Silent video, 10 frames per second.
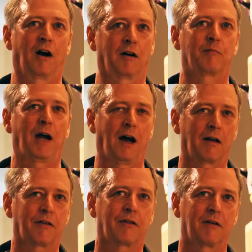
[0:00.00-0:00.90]
art
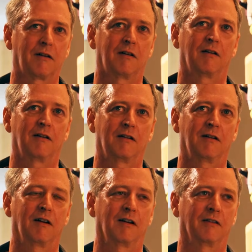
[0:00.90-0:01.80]
path.
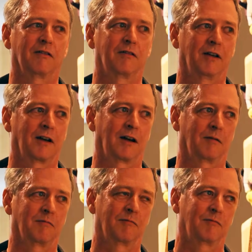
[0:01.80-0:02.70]
And then I
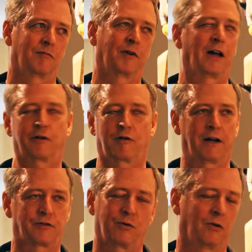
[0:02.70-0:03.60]
went on to
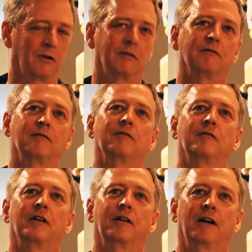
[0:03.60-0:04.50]
grad school
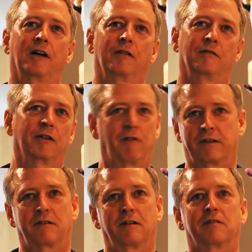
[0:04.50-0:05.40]
and did
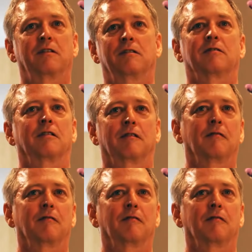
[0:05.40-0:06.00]
residencies, and